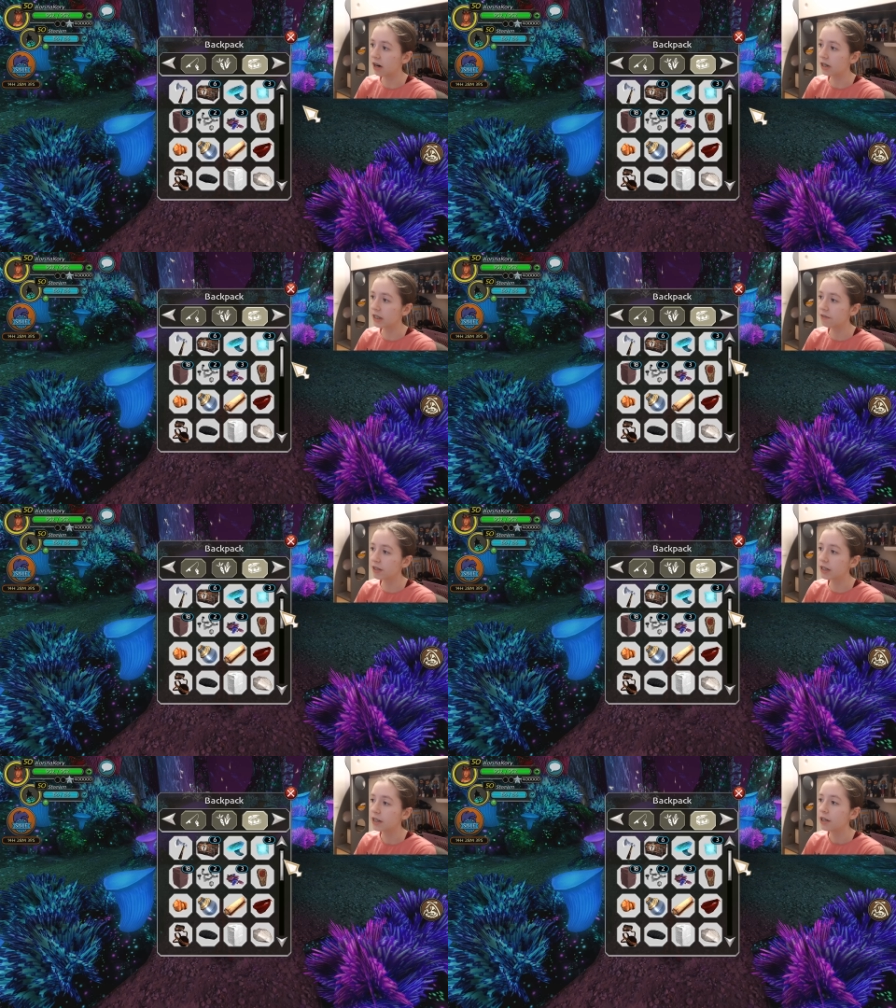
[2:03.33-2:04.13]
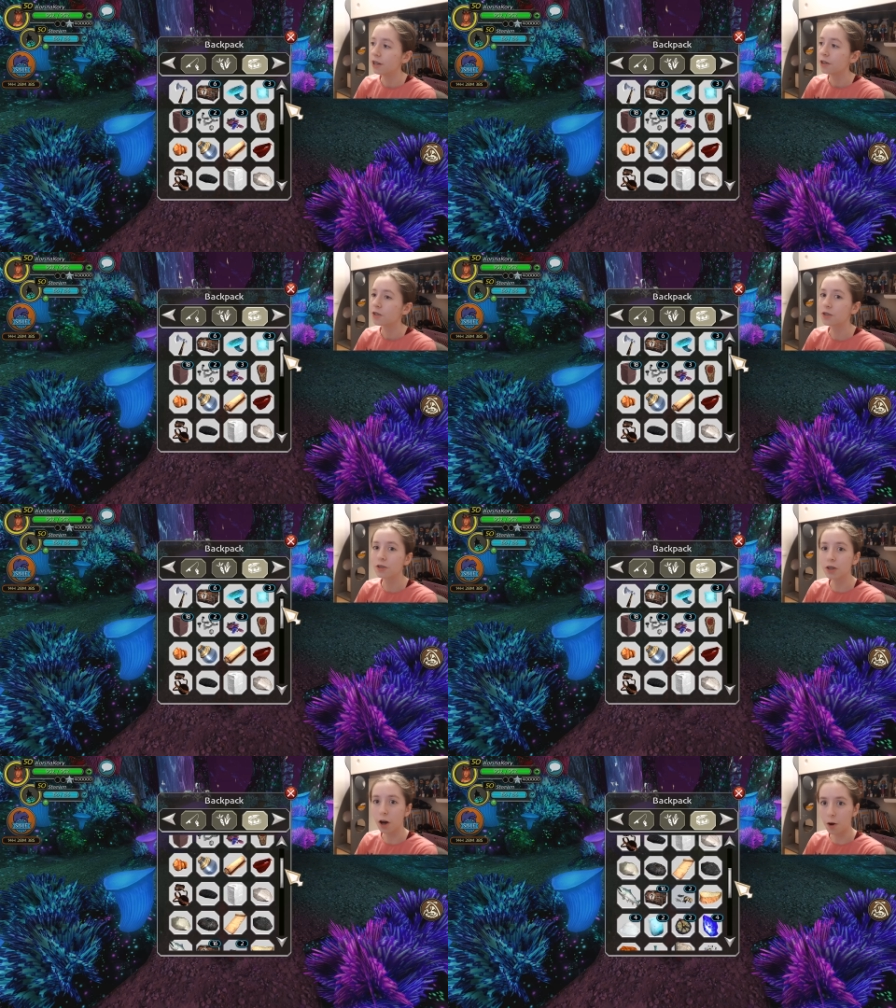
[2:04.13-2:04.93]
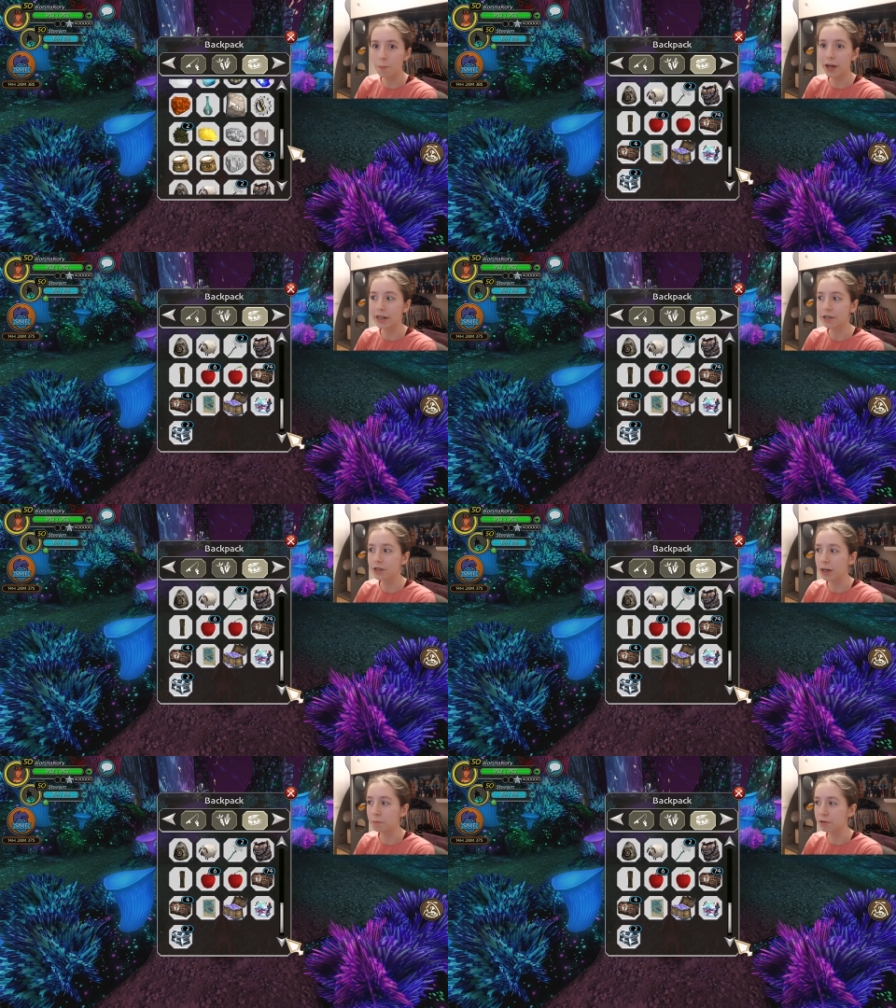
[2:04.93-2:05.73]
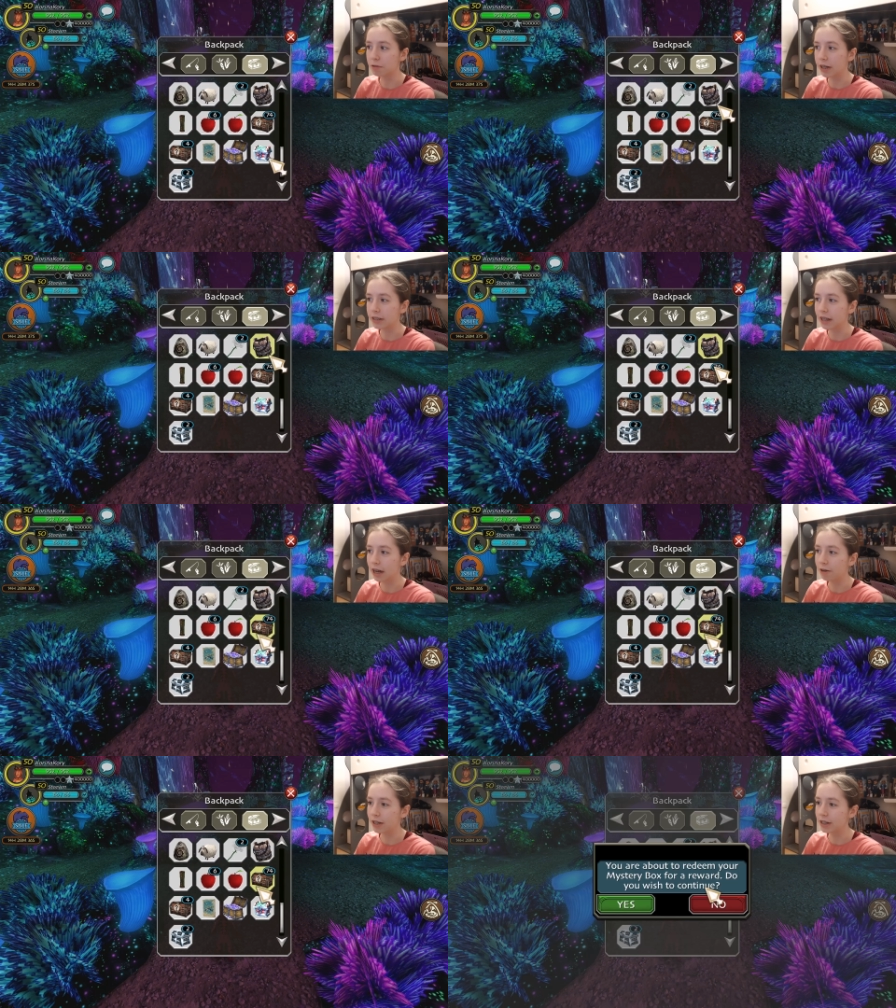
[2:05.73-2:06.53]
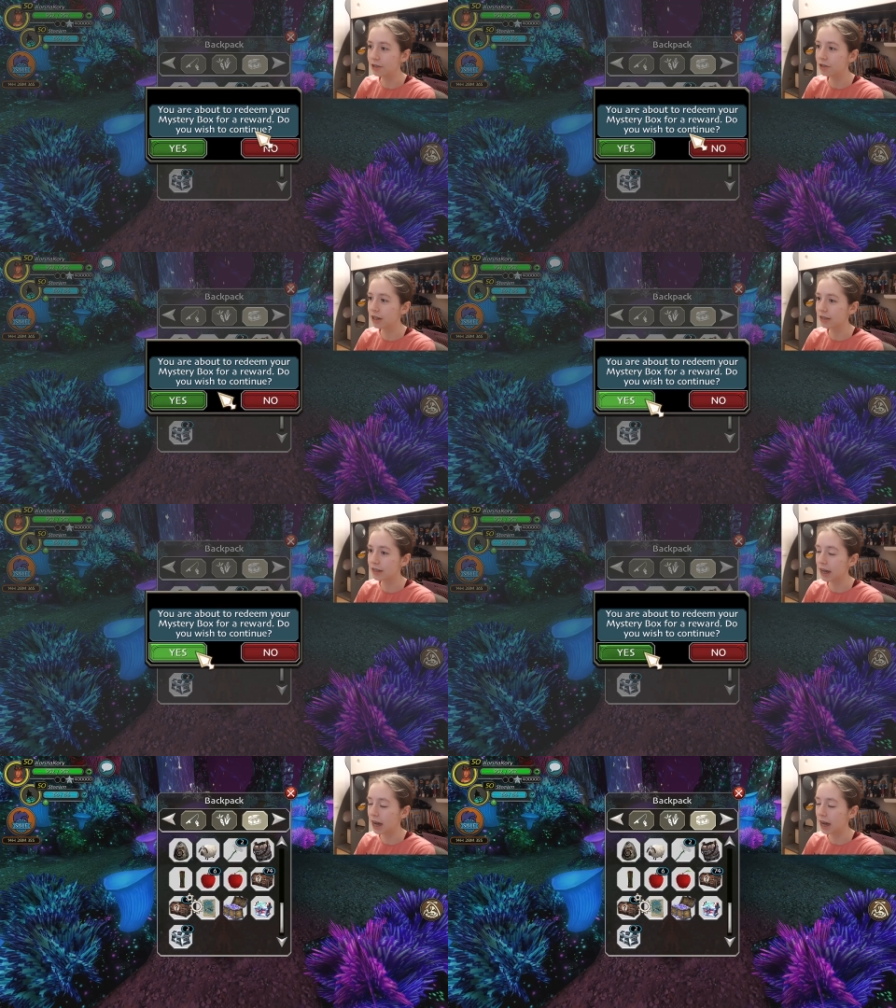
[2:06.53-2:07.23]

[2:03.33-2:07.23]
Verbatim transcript: are giving so many gems right now and it's just